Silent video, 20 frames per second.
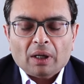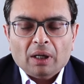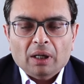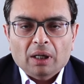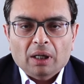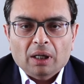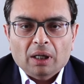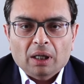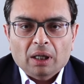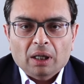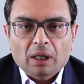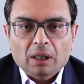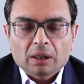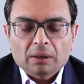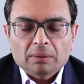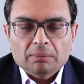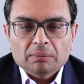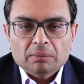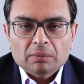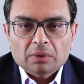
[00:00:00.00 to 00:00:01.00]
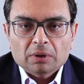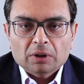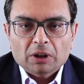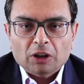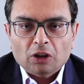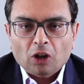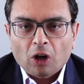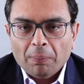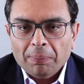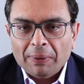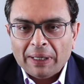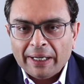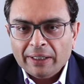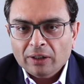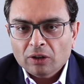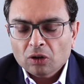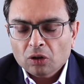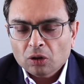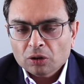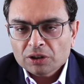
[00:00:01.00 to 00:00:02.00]
Uh, the top line
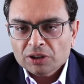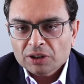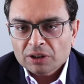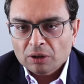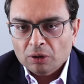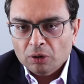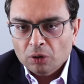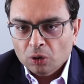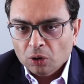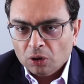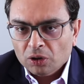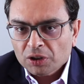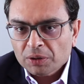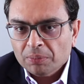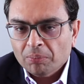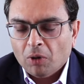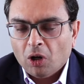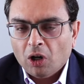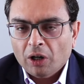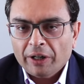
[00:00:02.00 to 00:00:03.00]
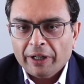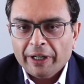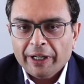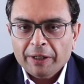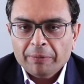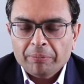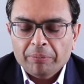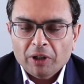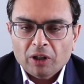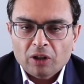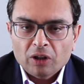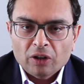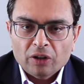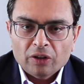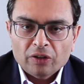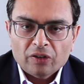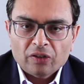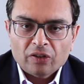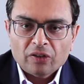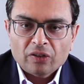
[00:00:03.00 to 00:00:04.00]
growth looks moderate
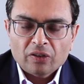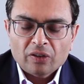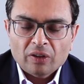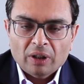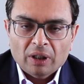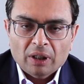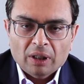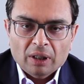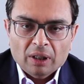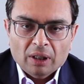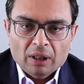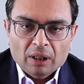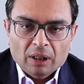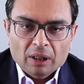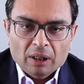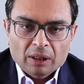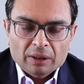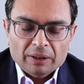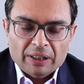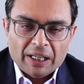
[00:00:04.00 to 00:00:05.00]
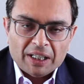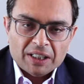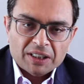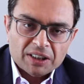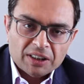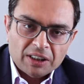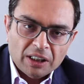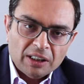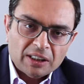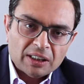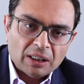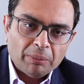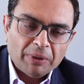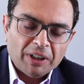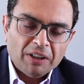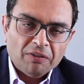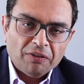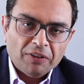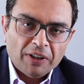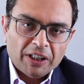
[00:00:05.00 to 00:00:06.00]
because there is still some
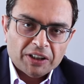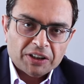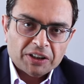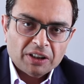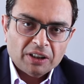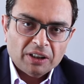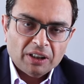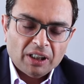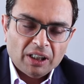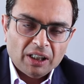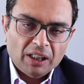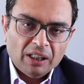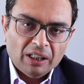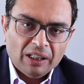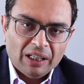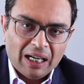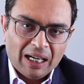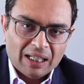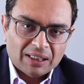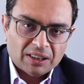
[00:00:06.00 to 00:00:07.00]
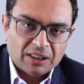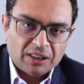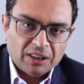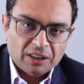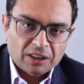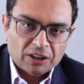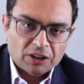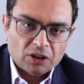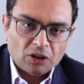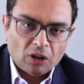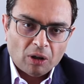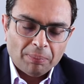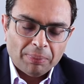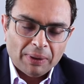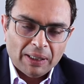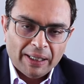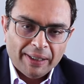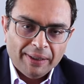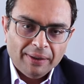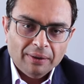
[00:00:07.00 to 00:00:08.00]
inflation in last year's top
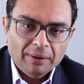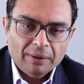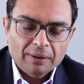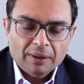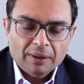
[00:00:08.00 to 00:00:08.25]
line,